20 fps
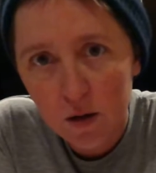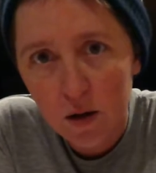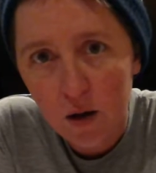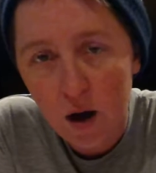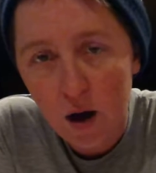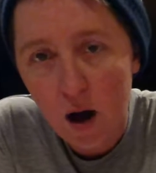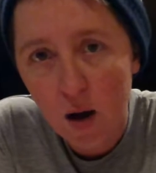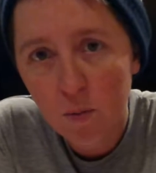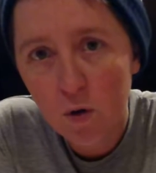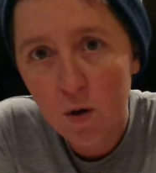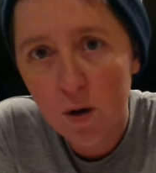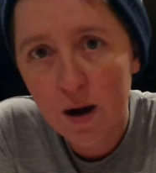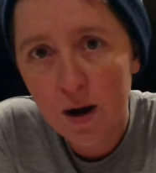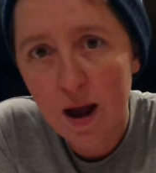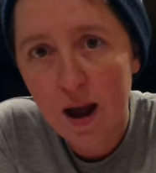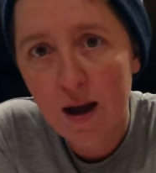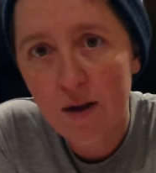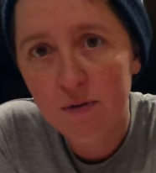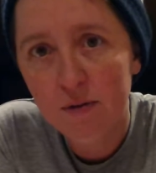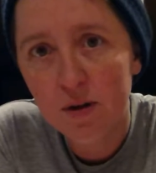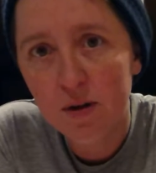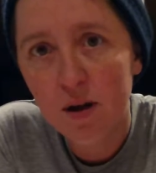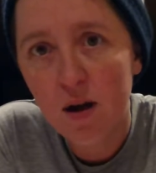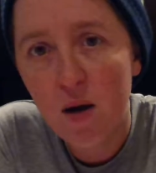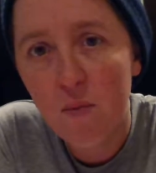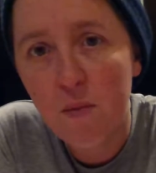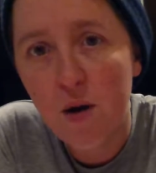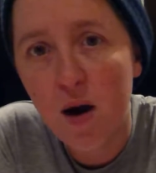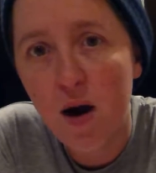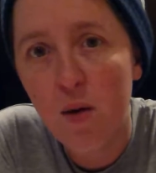I'm going to have to
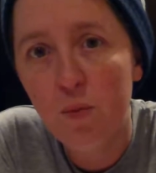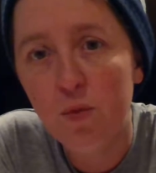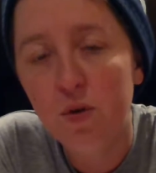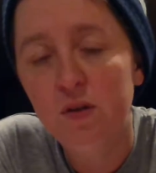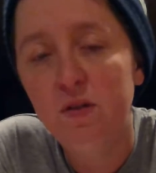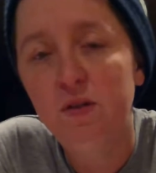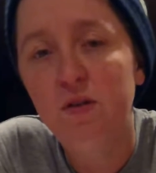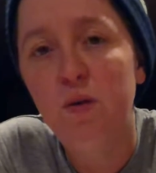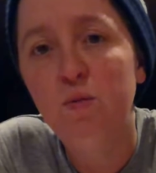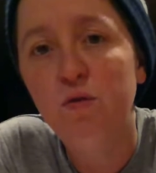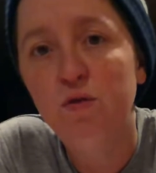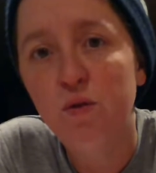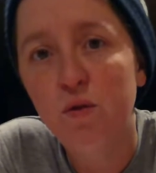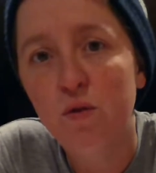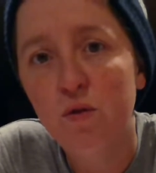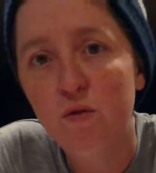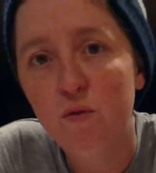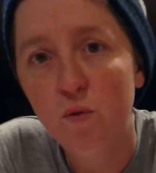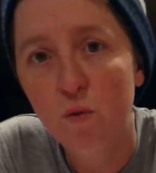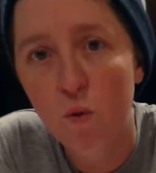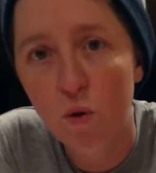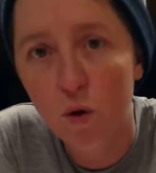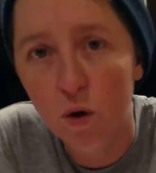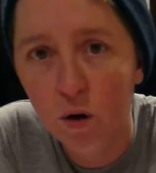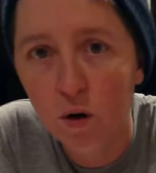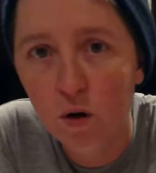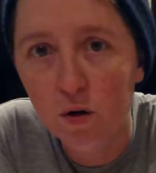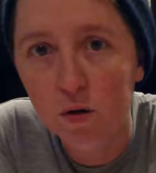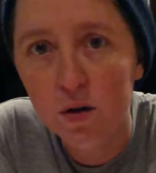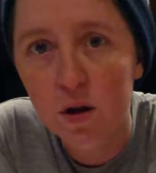come up with some sort of
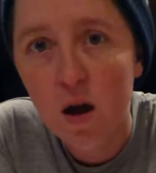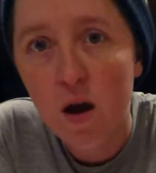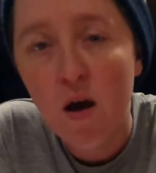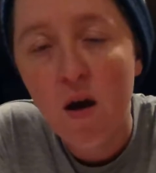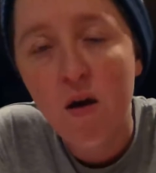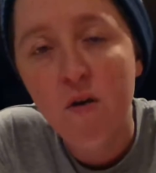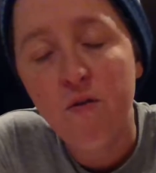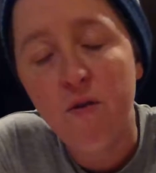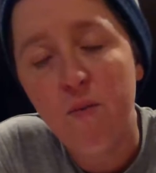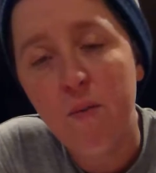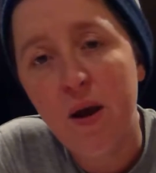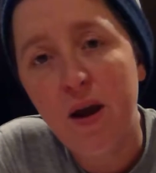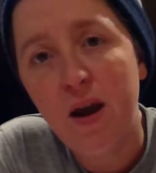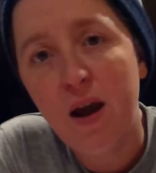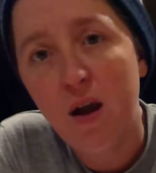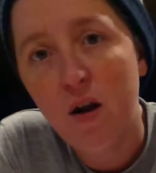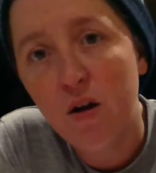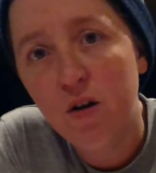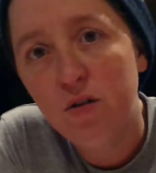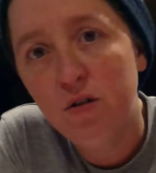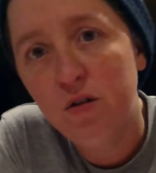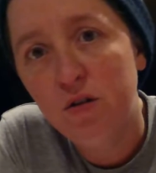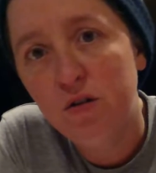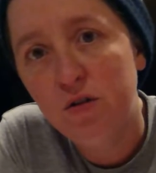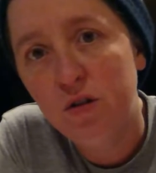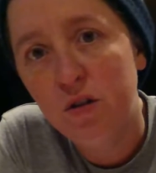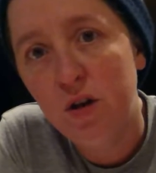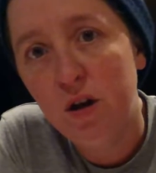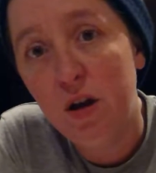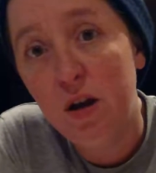world for my characters
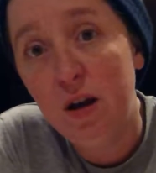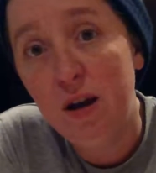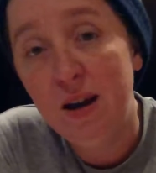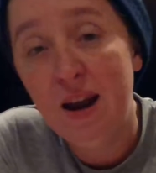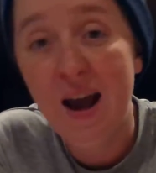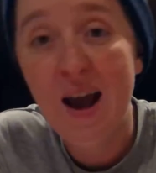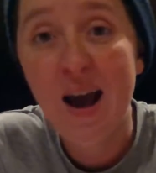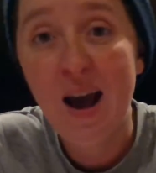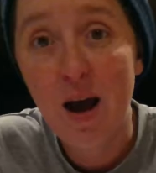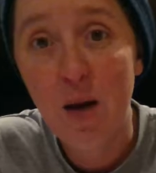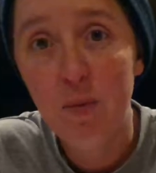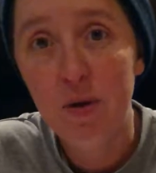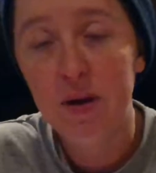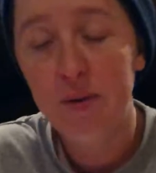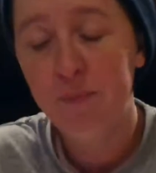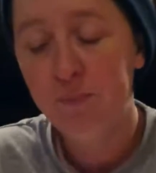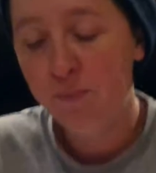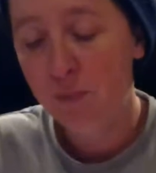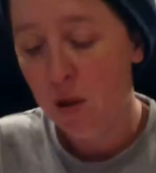to inhabit.